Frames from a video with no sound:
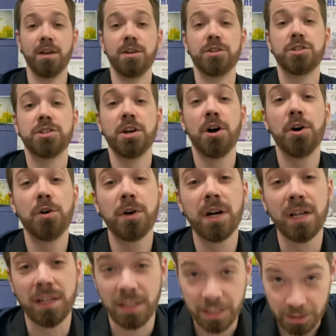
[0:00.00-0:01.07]
So
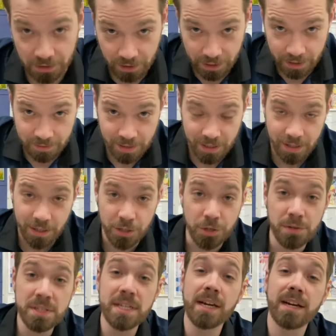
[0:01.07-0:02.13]
clearly,
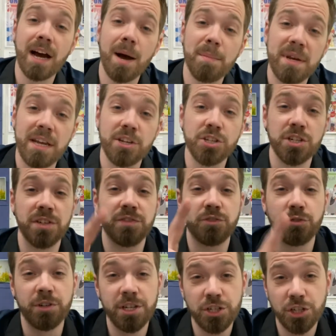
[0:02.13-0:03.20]
using a combination of
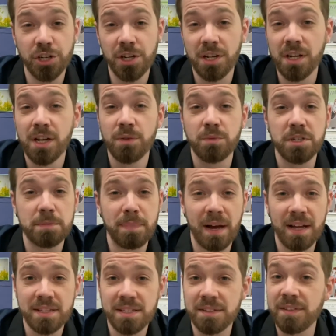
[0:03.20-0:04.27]
traditional,
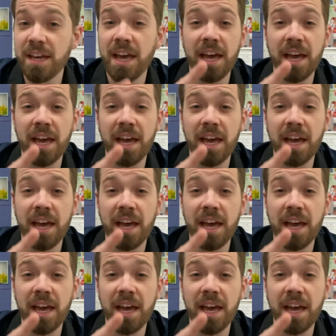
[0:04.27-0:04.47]
responsive,